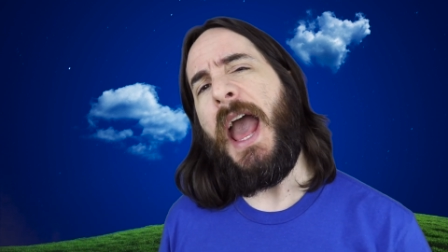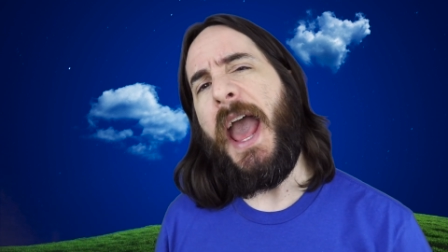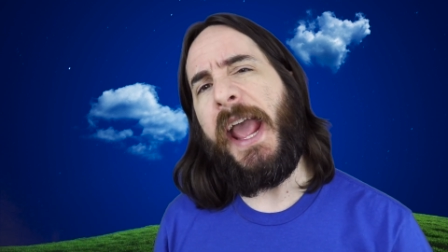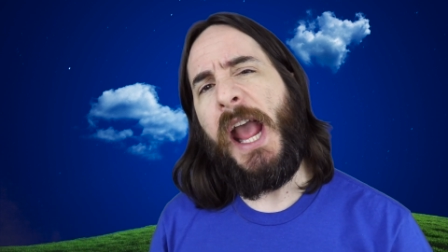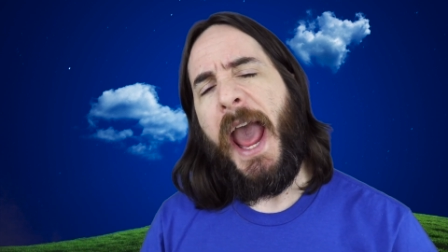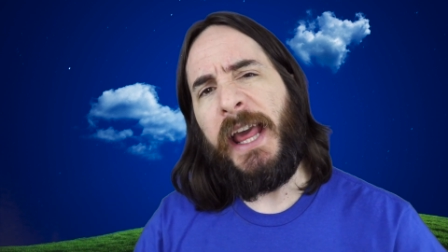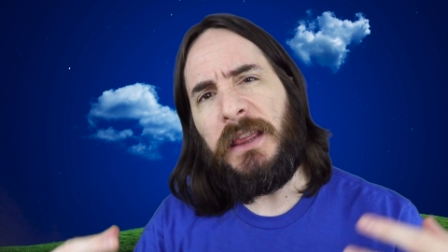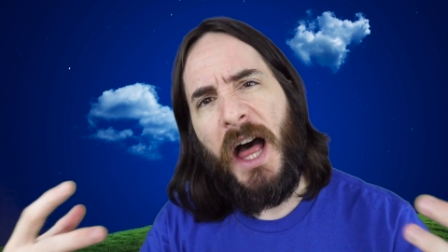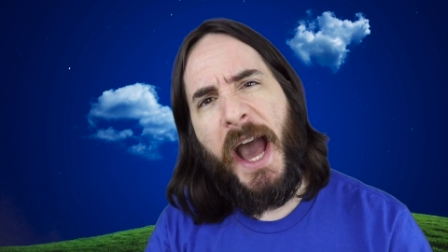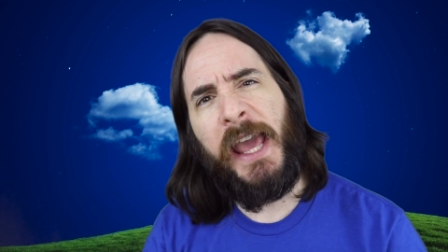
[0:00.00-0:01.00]
a
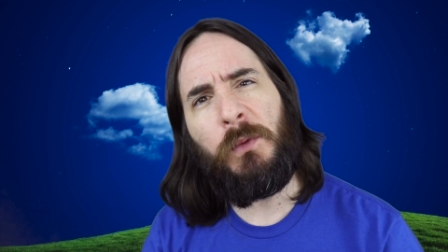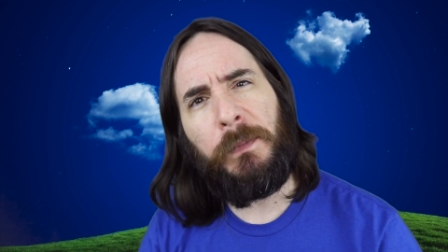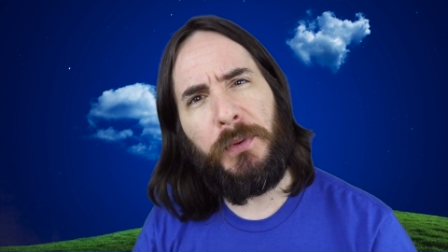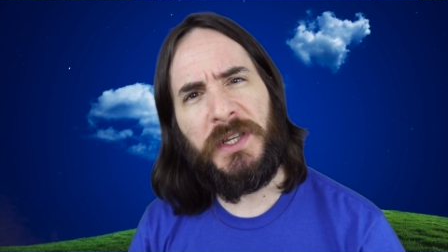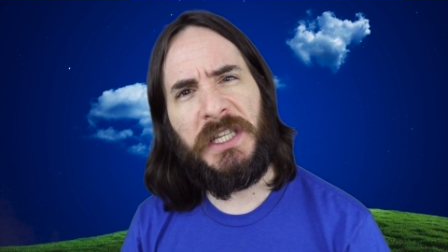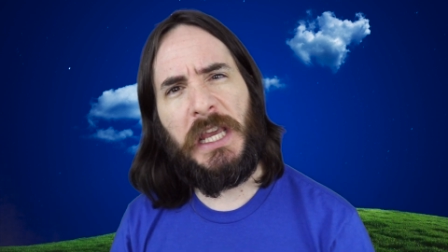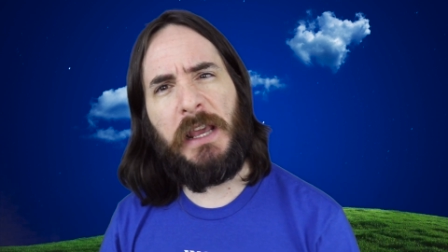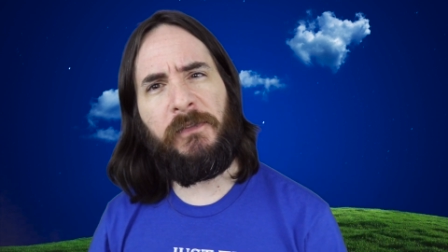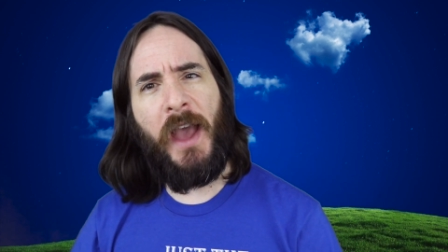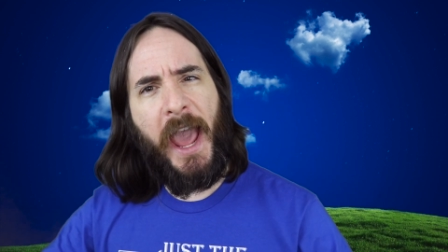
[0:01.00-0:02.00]
lion would
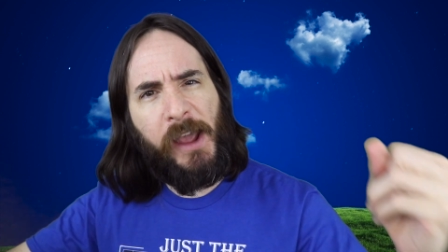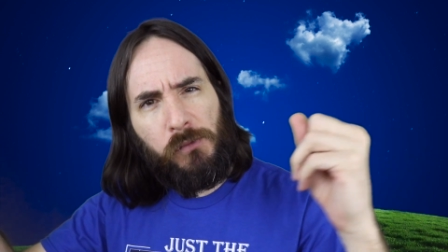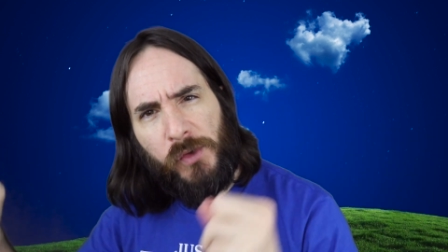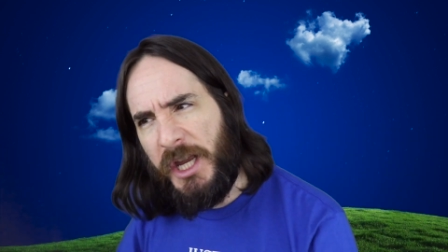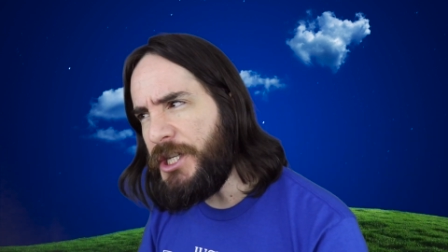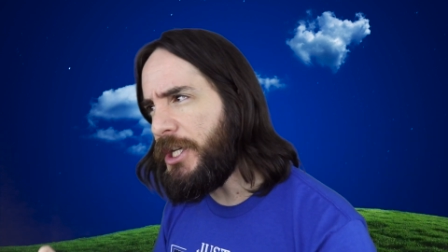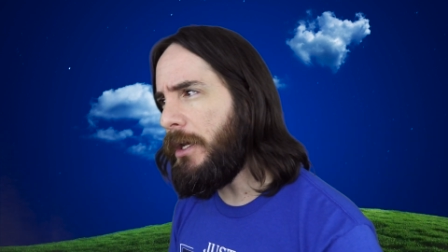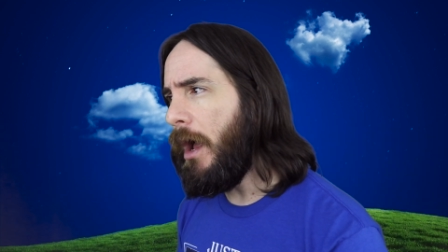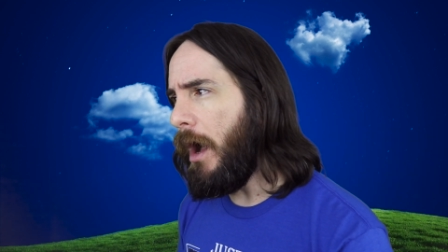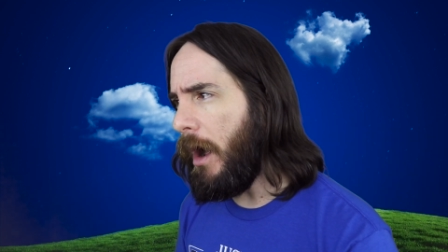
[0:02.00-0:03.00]
perceive a region